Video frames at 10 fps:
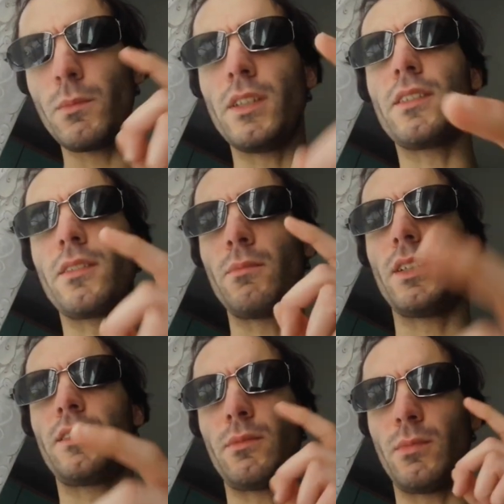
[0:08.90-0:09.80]
Mr.
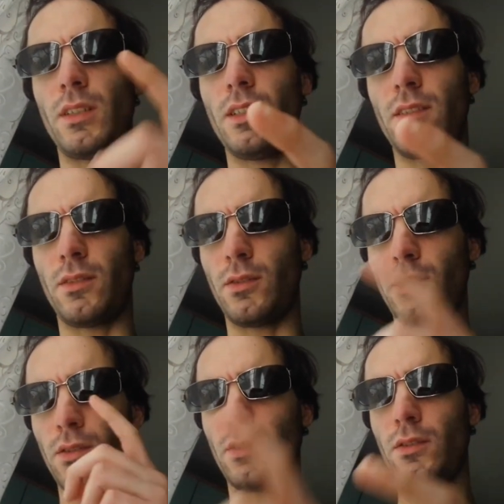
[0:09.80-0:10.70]
Master
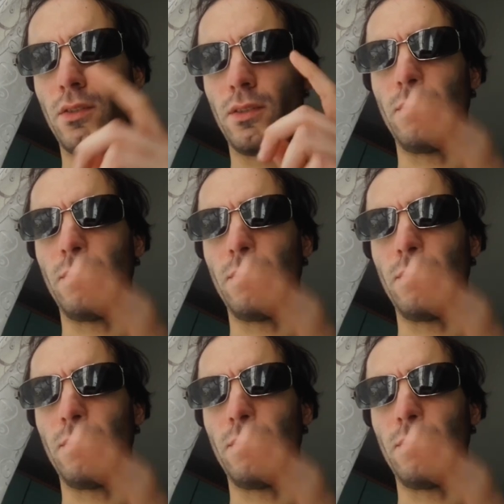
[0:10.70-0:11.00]
Maestro, or